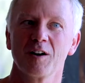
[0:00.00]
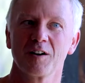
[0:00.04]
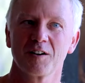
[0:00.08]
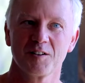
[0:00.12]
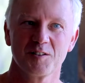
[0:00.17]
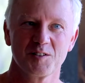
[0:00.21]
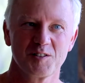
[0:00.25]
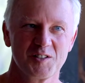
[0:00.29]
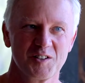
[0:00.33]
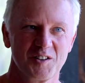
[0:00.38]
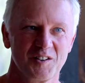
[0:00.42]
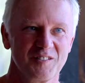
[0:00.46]
work
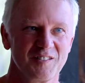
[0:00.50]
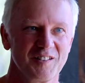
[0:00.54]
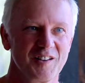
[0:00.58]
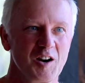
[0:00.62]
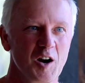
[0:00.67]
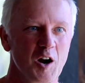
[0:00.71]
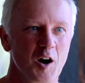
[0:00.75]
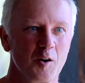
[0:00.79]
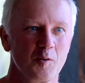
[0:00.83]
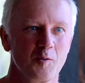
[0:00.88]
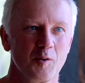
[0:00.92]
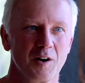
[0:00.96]
is certainly
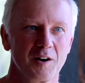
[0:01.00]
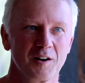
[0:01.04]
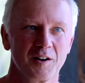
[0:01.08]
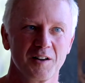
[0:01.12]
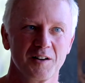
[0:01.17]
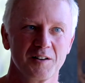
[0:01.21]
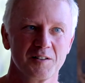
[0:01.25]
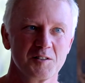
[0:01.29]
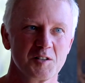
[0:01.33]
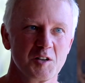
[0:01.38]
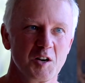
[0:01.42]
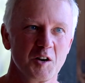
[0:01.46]
hard work,
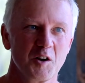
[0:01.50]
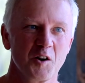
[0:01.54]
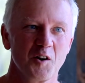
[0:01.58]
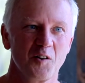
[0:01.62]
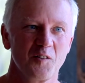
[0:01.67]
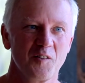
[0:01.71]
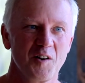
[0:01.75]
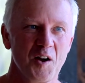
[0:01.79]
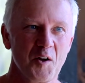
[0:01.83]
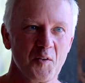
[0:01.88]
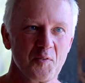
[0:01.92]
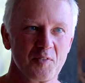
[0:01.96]
and it's a
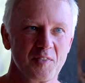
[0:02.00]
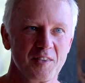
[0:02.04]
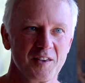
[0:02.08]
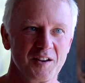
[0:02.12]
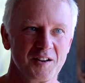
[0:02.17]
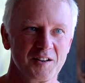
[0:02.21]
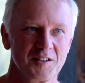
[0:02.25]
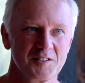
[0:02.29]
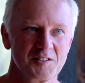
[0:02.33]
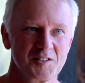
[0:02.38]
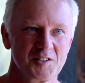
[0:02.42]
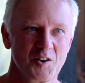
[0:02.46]
year-round
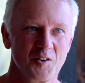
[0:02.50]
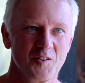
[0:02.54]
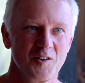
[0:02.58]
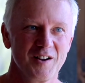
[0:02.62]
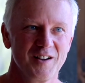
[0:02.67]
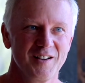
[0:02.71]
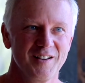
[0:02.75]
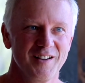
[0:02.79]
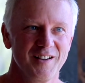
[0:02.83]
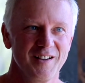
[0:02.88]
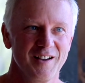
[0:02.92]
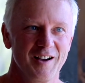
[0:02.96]
thing. So
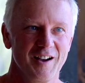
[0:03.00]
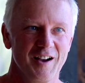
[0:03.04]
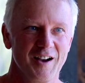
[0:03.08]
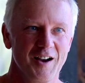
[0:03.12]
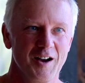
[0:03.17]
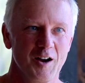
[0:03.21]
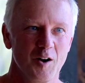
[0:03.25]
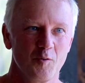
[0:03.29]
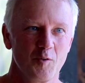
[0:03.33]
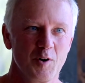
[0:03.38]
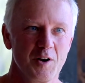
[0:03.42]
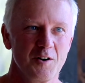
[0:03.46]

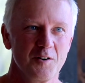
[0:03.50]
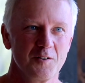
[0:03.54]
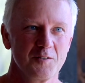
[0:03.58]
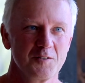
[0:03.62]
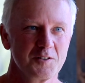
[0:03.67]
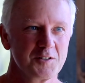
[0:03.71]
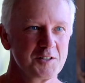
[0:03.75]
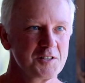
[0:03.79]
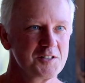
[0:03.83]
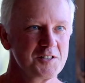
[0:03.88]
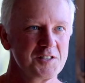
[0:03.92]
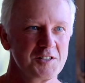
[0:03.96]
we don't
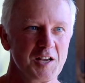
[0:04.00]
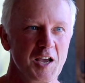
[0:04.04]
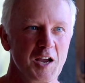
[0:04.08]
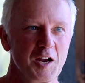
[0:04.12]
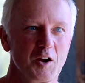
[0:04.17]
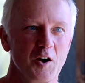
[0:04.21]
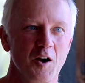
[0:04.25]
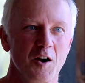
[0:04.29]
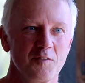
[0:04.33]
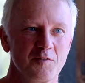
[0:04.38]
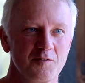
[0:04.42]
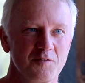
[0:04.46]
just
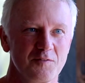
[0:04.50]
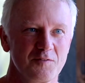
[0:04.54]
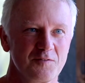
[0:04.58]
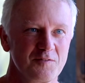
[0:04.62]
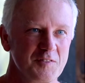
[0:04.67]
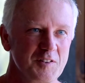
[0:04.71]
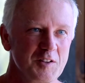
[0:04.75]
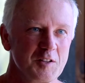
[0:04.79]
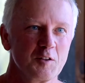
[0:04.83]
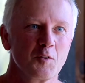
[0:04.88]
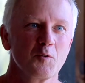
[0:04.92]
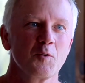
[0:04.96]
take off
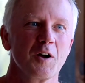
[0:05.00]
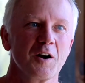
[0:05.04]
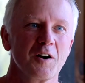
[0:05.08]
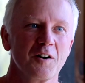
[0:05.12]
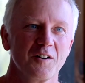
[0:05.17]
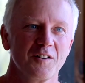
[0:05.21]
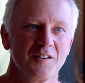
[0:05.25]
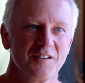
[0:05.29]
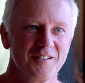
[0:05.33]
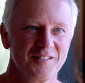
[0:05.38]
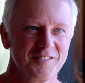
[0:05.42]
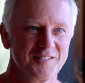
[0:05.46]
in the
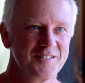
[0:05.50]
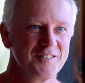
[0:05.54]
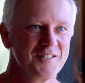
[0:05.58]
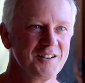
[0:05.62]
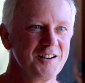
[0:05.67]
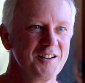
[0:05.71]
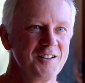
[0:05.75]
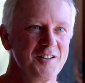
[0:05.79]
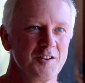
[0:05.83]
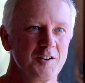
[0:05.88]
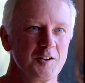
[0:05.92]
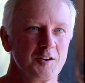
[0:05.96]
winter and
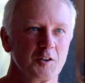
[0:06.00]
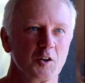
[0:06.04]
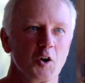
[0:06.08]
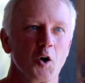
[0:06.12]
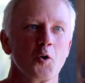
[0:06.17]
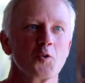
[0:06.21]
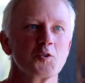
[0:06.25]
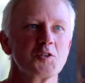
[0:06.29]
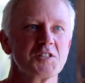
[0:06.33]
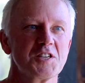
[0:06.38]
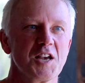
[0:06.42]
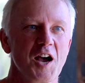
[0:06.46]

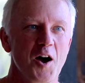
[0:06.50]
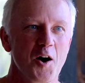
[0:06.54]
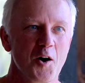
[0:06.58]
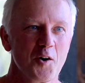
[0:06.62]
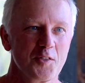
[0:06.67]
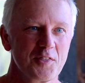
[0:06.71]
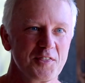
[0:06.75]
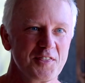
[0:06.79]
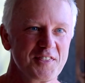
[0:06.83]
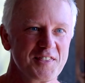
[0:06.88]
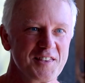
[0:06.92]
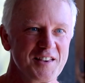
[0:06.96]
go
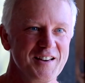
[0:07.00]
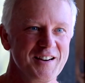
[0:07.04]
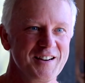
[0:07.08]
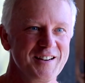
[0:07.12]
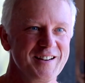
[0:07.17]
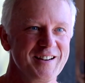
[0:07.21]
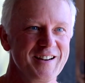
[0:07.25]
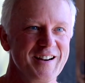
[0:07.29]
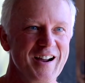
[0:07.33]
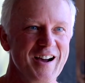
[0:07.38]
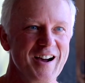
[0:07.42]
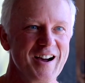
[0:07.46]
south
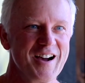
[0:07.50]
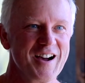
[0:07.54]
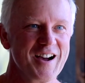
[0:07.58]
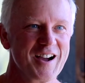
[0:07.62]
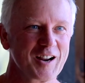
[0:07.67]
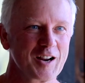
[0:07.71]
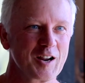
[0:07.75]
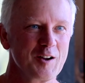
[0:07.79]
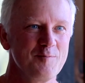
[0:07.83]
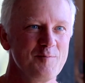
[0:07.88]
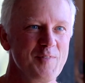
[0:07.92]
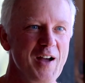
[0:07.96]
and
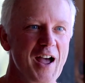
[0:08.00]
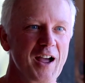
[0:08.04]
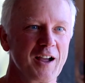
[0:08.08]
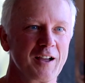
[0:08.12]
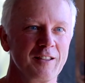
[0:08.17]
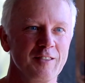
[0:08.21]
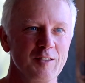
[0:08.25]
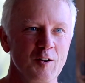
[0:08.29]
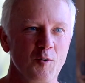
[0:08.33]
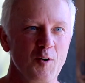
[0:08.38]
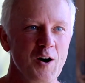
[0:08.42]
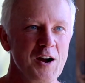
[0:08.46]
come
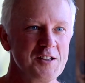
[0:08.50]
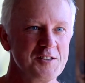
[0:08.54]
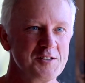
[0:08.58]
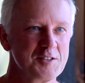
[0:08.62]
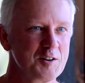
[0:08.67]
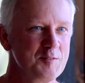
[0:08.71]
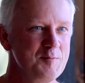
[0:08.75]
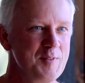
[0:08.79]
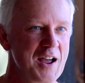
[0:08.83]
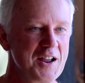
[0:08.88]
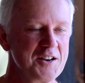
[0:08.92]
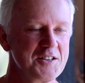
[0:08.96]
back and the wines
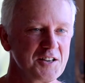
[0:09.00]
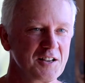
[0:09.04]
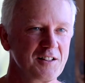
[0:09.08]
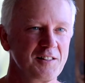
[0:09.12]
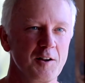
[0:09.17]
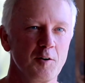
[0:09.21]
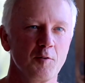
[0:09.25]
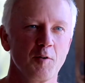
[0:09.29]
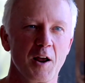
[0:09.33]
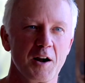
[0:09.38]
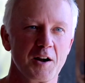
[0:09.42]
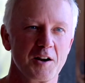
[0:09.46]
are
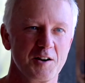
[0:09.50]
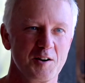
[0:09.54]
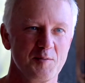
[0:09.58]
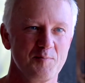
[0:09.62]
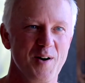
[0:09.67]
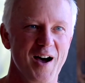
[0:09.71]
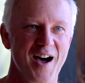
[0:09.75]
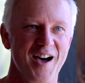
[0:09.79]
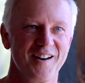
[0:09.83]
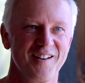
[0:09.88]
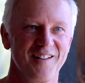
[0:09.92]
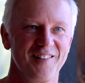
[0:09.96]
magically ready to
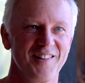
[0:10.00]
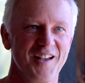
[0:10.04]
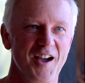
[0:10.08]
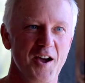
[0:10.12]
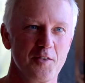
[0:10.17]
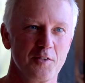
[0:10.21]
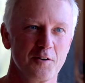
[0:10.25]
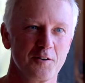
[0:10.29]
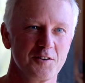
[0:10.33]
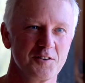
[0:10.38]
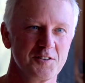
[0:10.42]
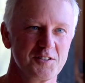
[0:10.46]
bottle
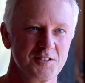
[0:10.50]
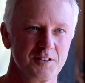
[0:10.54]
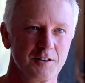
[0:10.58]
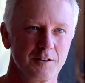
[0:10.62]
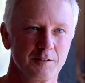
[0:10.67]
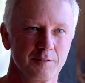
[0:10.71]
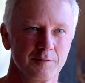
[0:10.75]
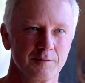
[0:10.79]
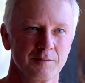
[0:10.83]
either. So